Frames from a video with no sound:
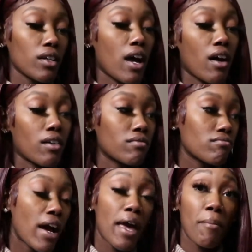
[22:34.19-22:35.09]
Y'all,
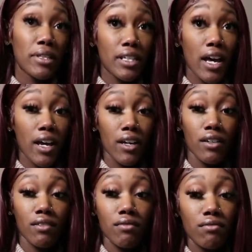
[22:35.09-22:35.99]
my
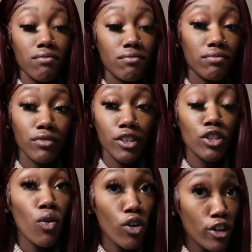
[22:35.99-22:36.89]
Amazon
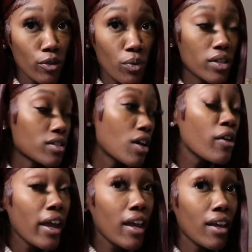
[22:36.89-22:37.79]
little order was
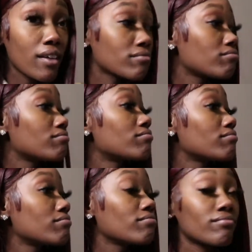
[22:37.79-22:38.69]
low-key
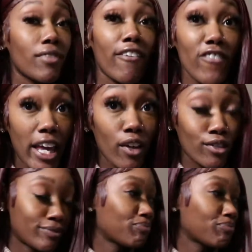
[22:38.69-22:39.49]
a fail.